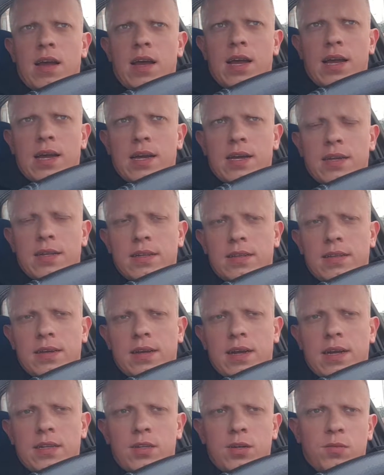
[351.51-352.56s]
And
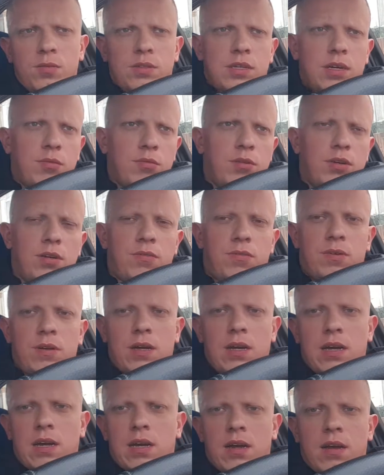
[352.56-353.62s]
I know that I will live
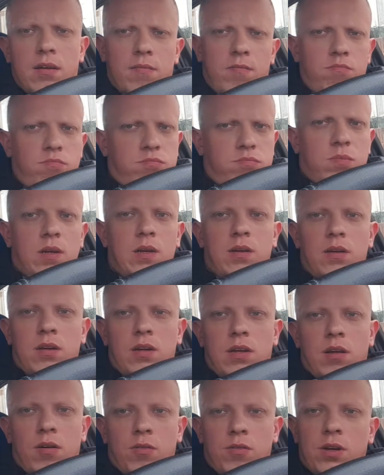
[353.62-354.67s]
here
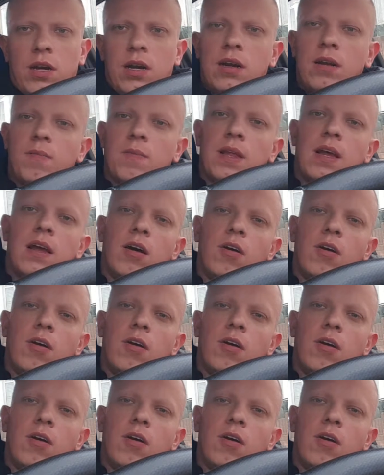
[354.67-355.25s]
longer.